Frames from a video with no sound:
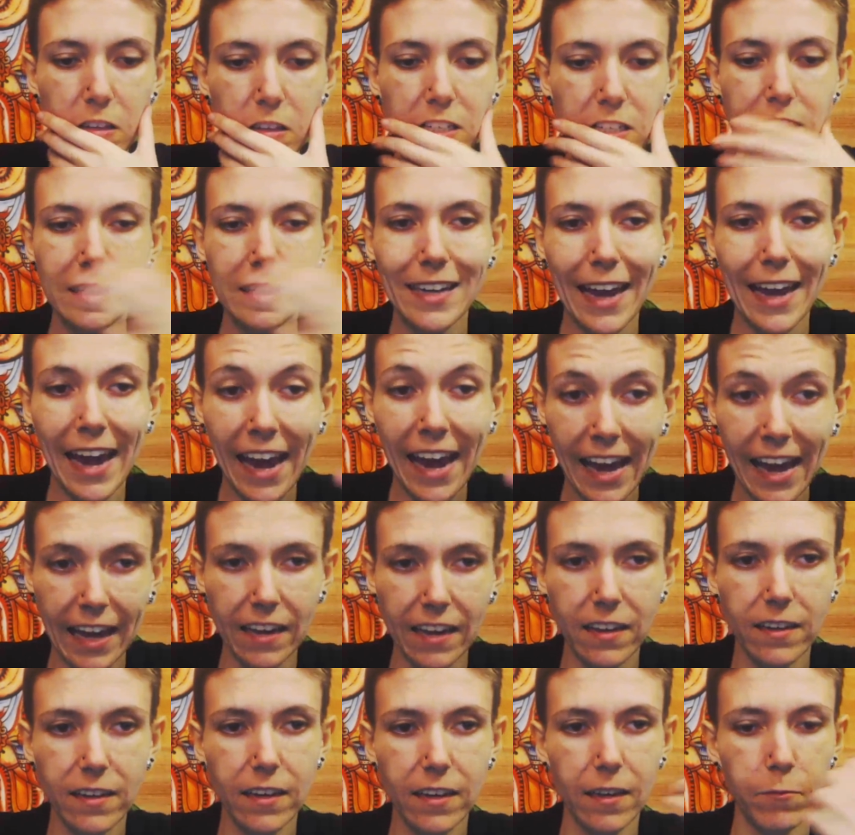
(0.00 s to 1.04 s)
this
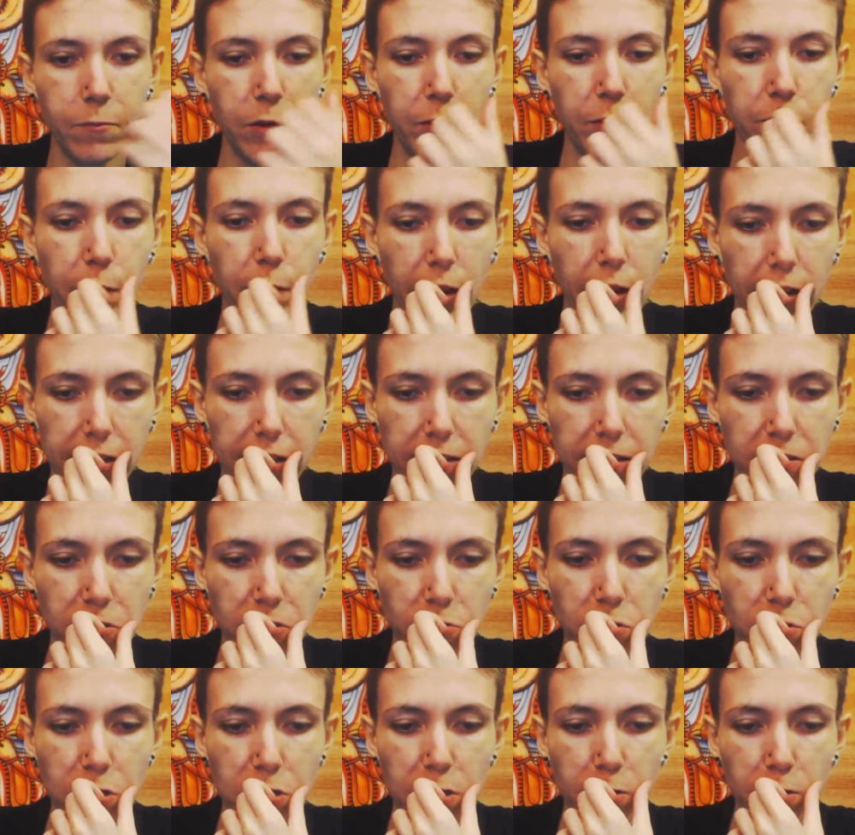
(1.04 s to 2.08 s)
cat come up behind
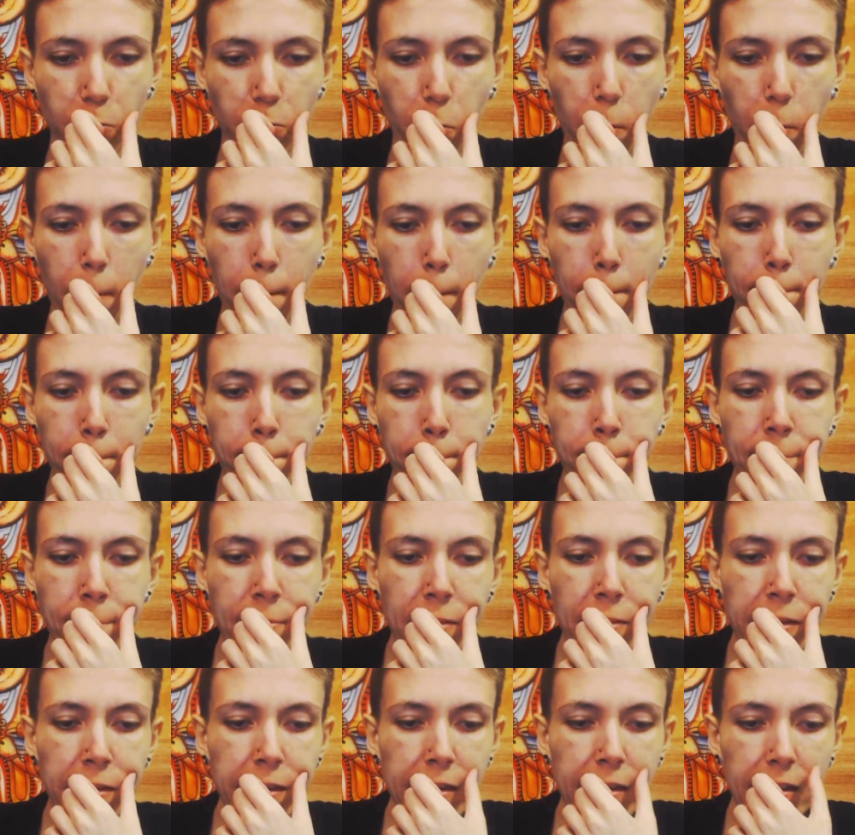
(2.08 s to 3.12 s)
you too.
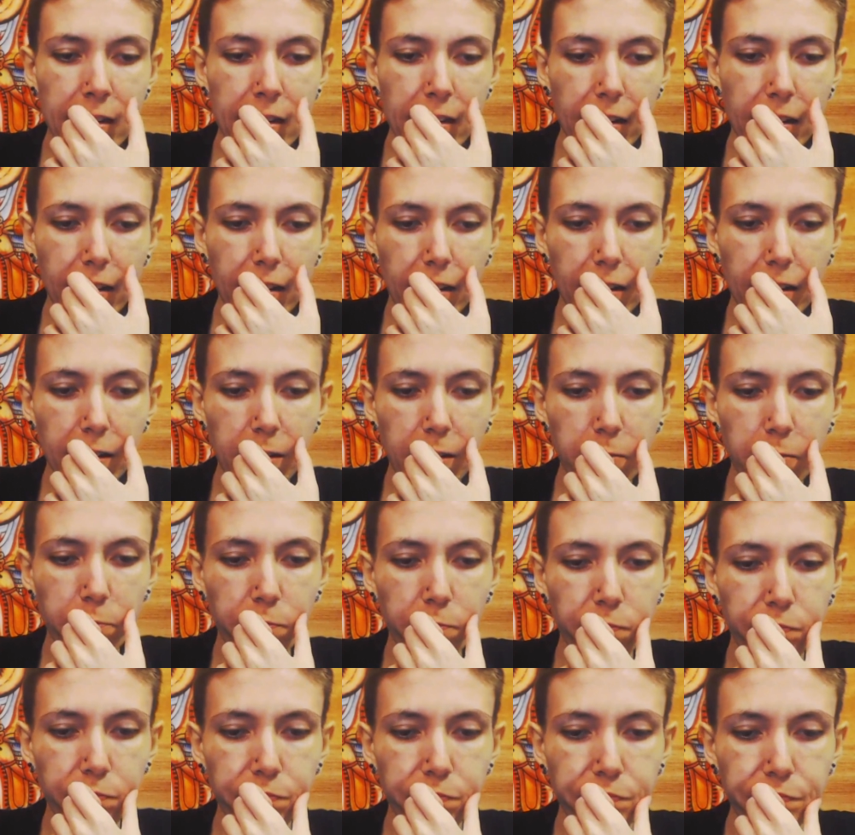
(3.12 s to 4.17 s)

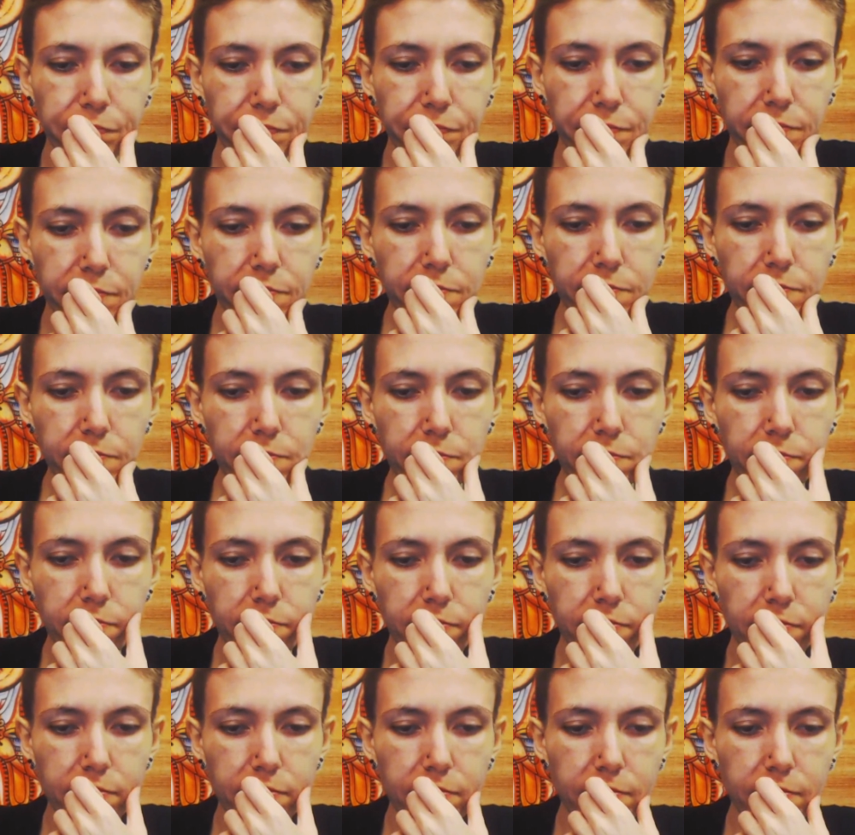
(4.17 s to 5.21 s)
Um,
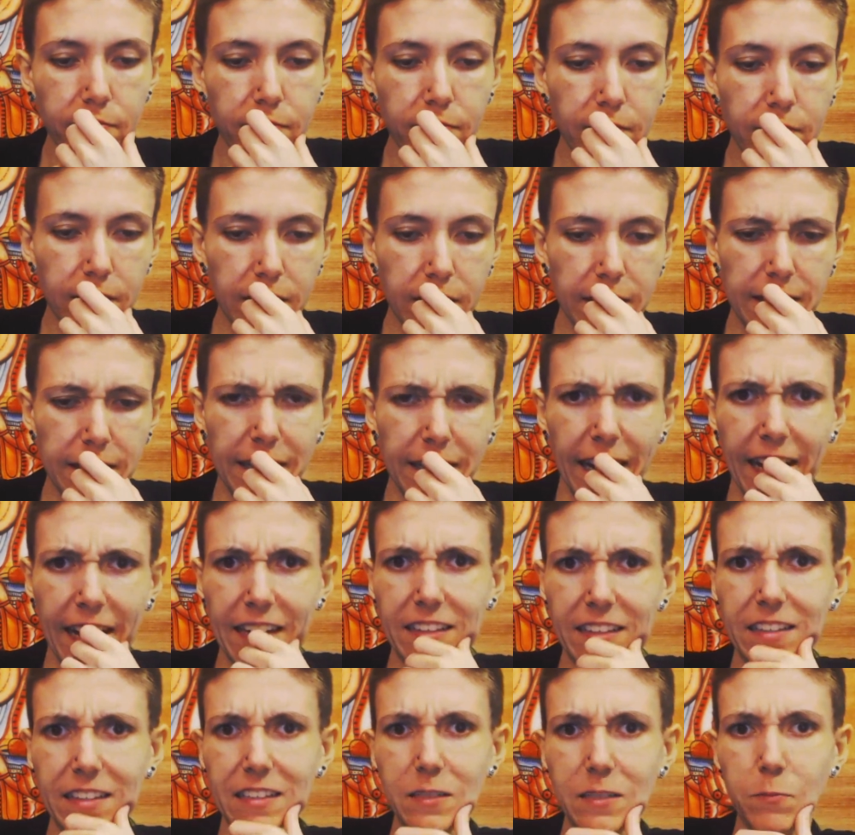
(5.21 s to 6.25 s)
and it
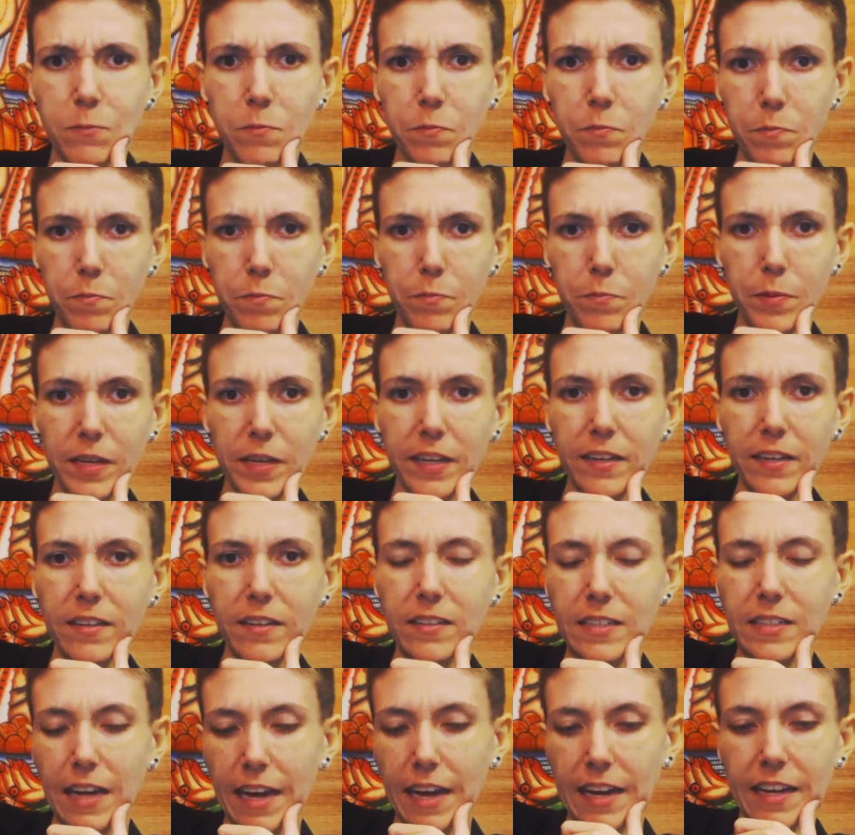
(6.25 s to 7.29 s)
had this
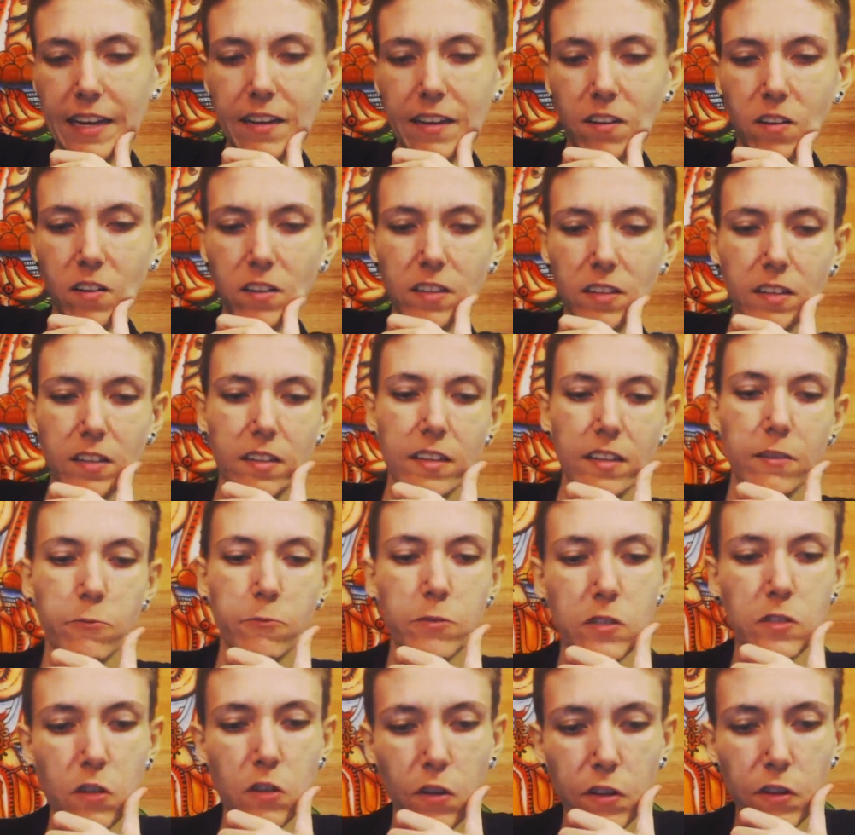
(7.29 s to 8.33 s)
big tail.
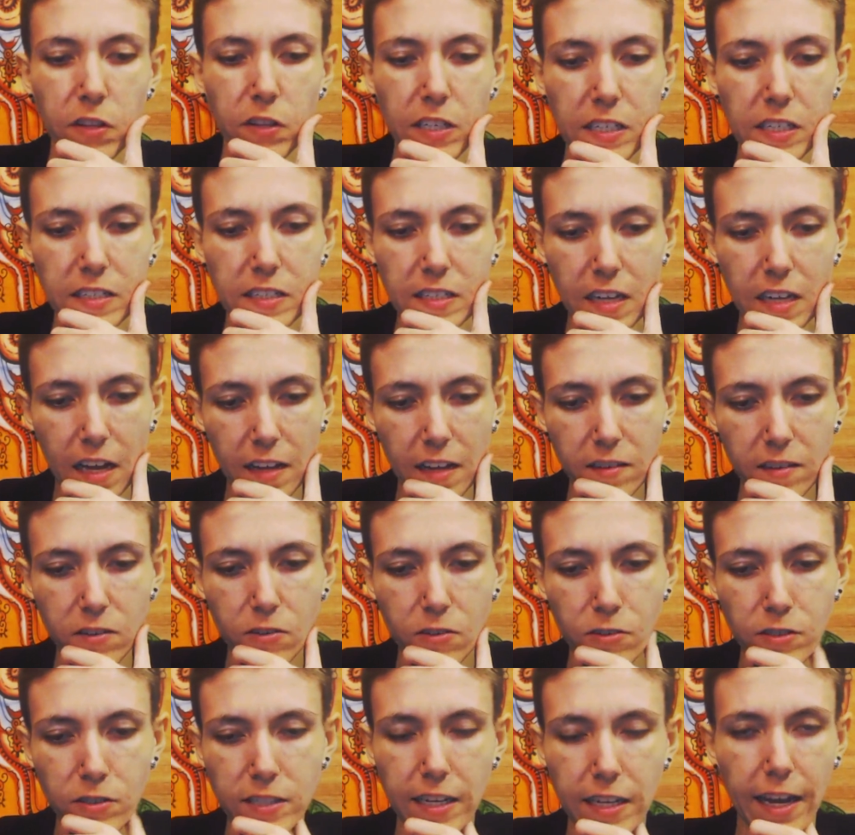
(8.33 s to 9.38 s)
It was all these
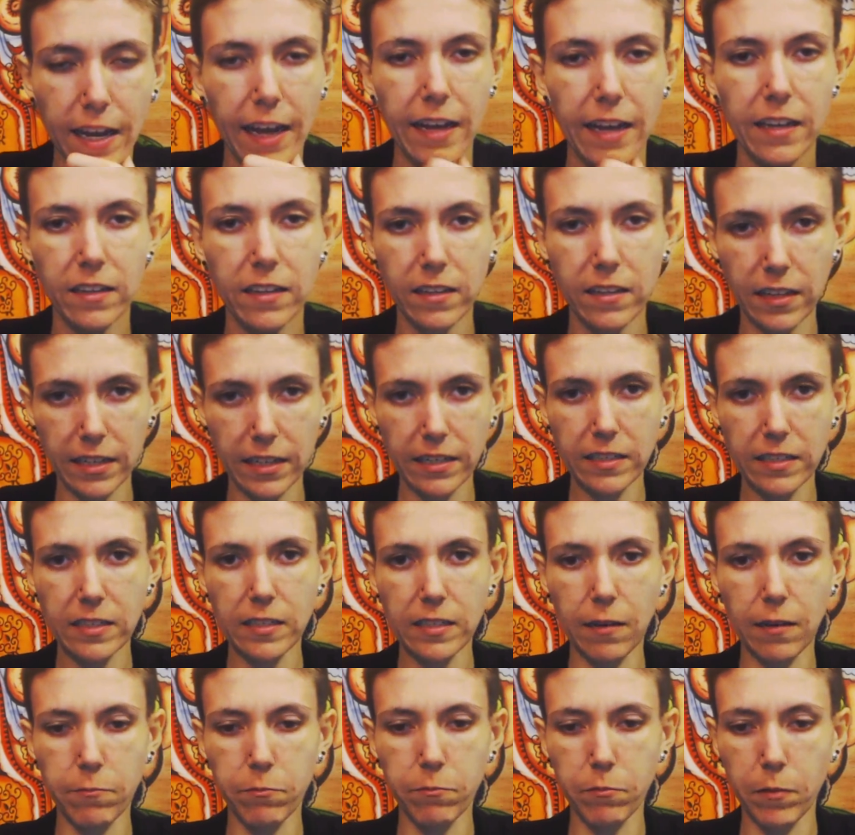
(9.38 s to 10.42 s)
colors. It had like
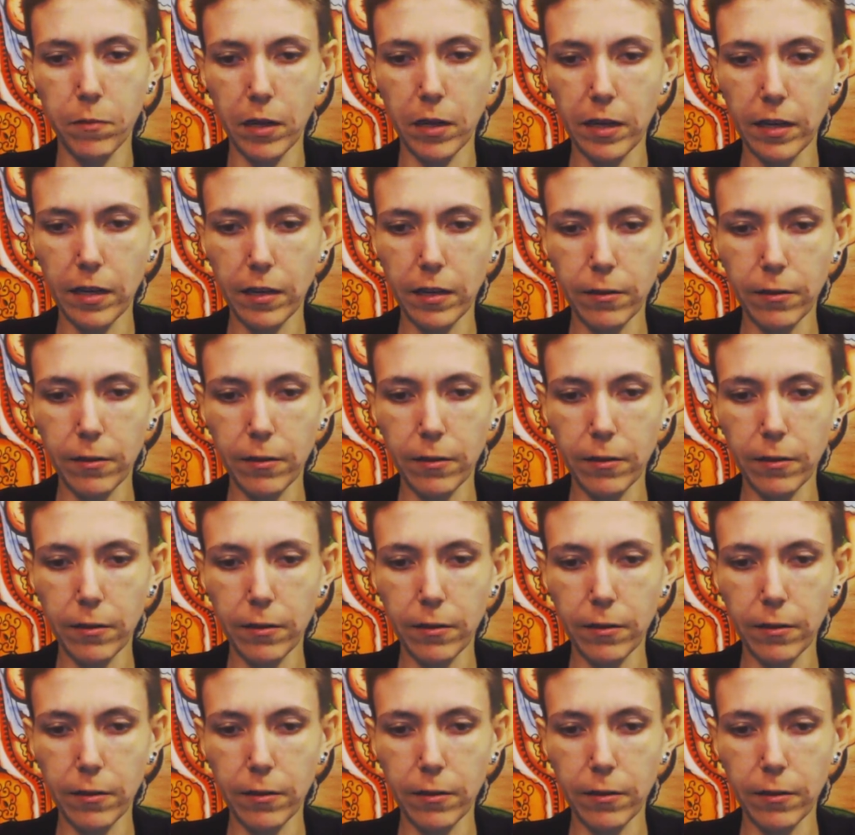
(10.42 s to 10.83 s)
some